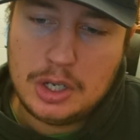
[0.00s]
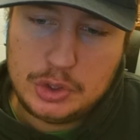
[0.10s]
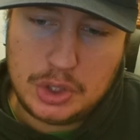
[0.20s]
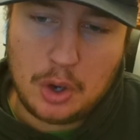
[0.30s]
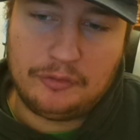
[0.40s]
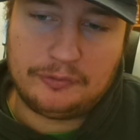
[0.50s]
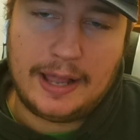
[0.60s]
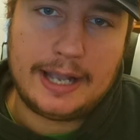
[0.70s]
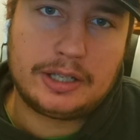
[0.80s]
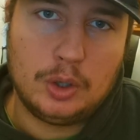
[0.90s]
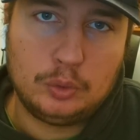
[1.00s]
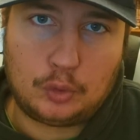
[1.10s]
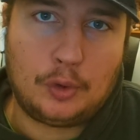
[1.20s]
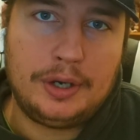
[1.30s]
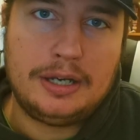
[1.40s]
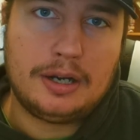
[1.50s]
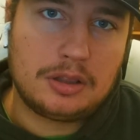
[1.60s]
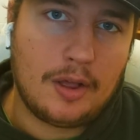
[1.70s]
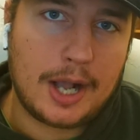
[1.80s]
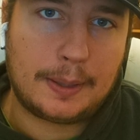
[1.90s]
Joe Flacco turning the
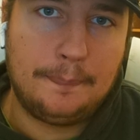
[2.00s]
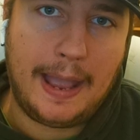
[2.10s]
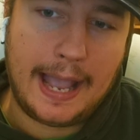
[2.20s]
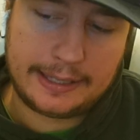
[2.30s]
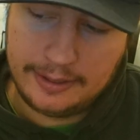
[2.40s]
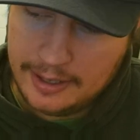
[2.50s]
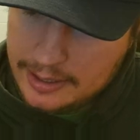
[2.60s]
clock back,